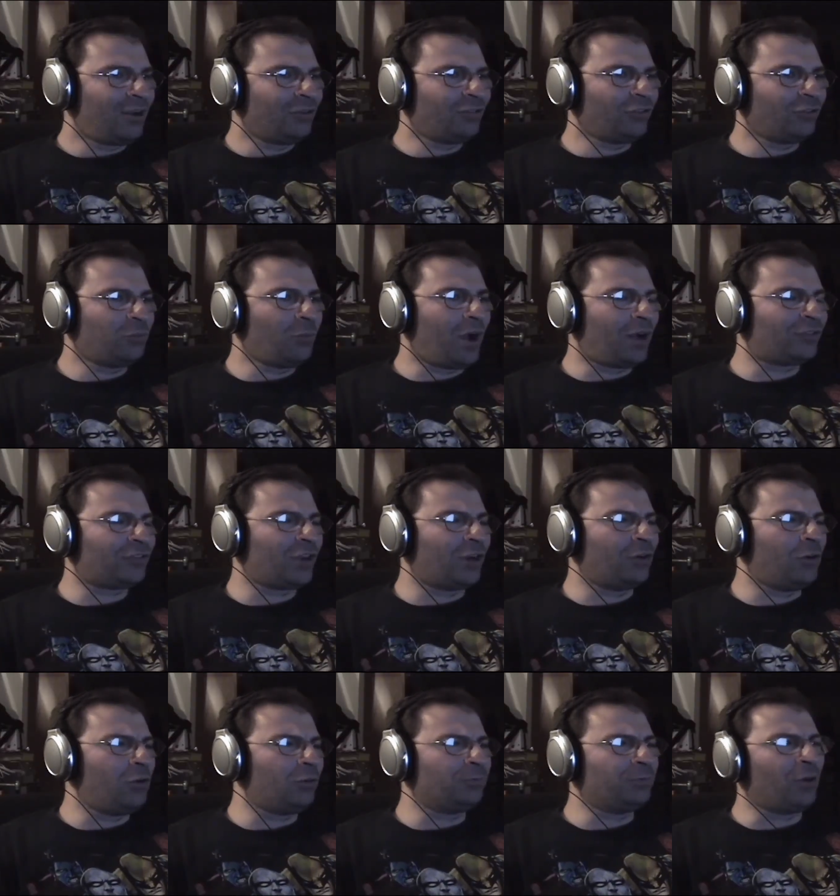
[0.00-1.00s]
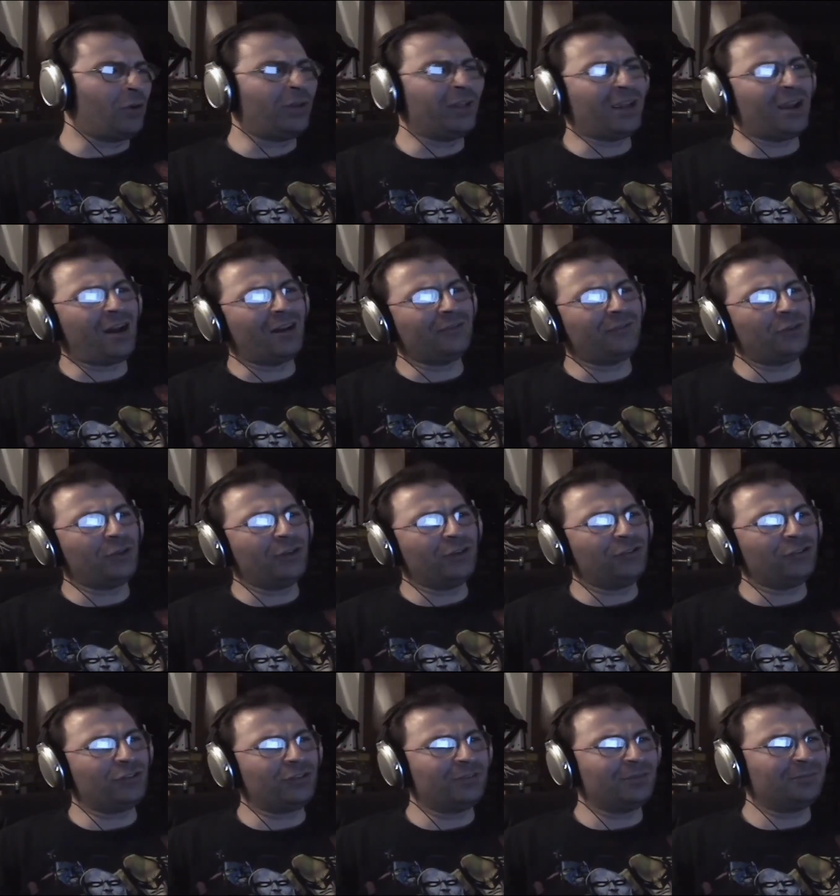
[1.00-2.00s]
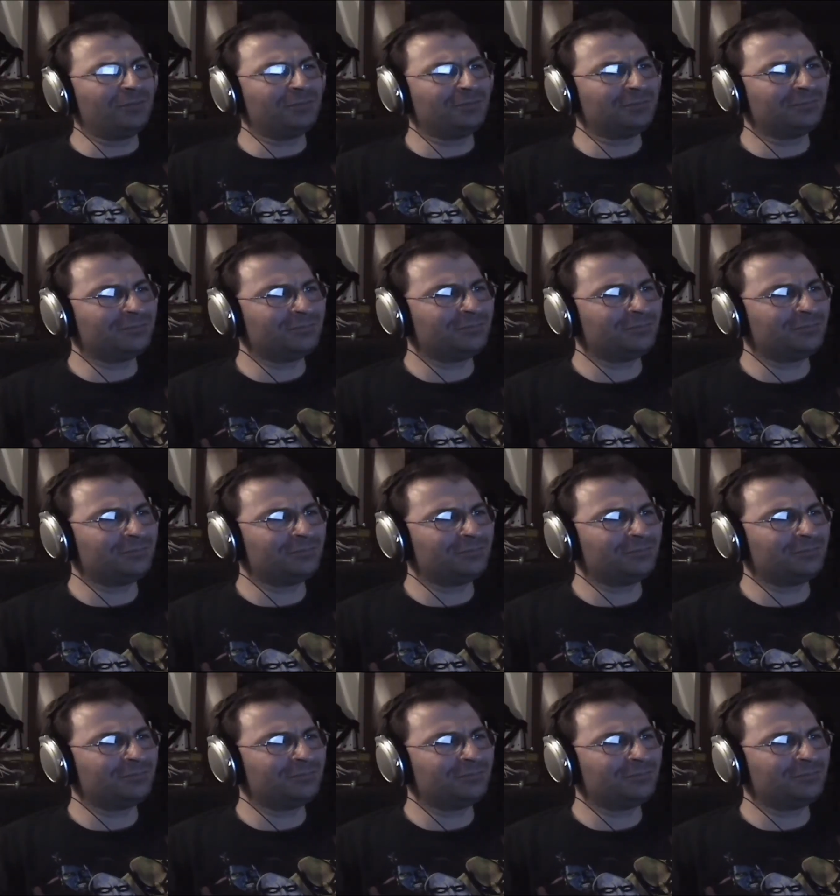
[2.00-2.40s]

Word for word: Oh, just watching our old BronyCon footage.